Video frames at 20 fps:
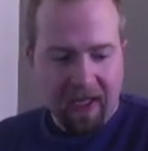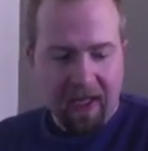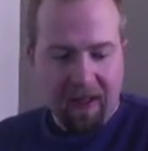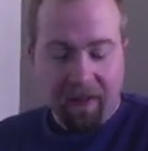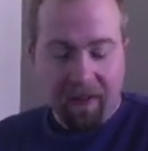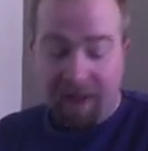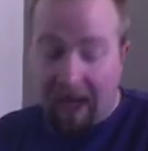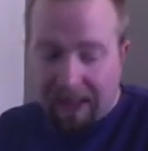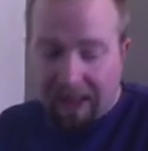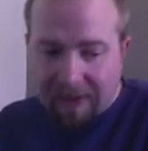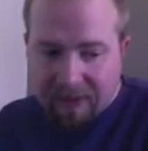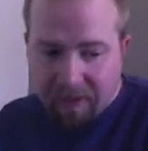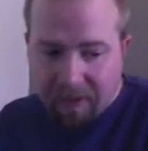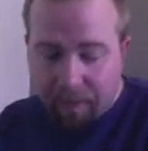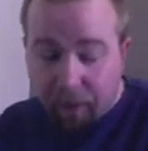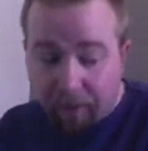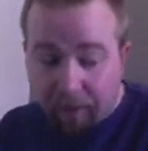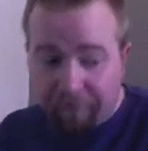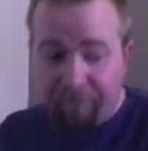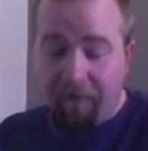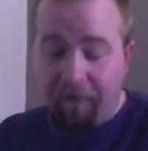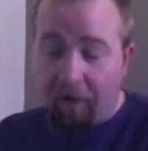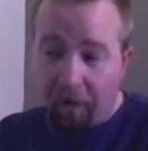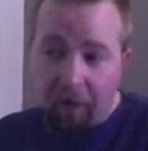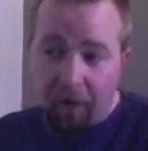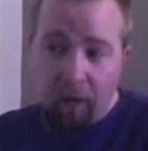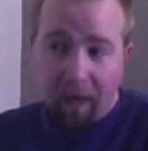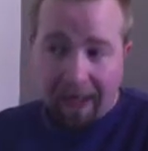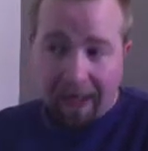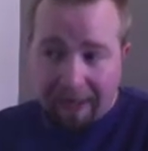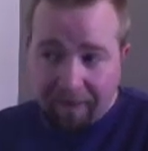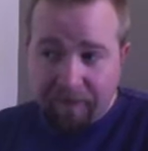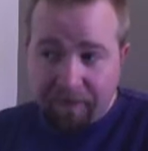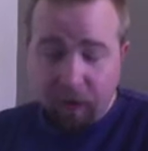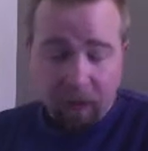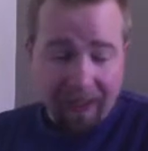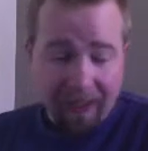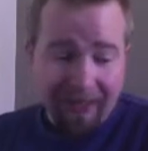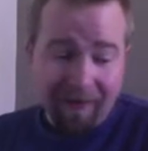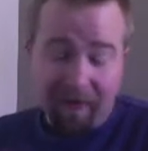That's the preferred way of
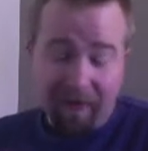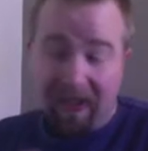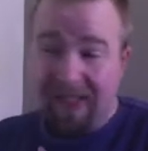doing it.